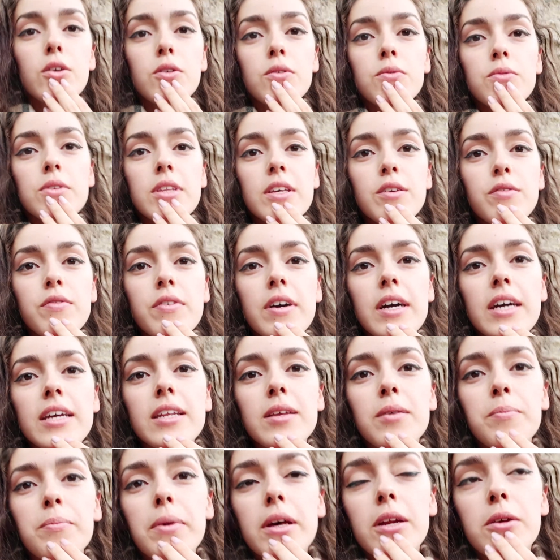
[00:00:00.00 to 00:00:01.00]
couldn't really find
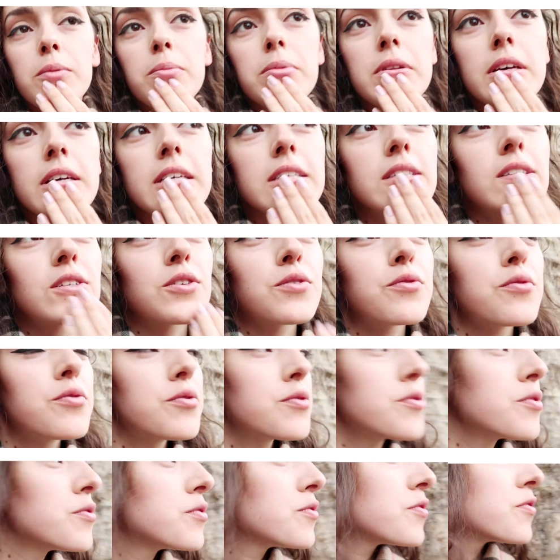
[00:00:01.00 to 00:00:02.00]
a better place to
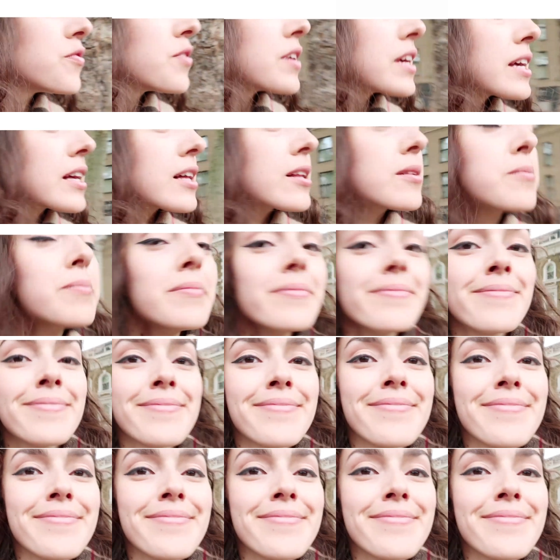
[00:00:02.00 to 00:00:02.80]
film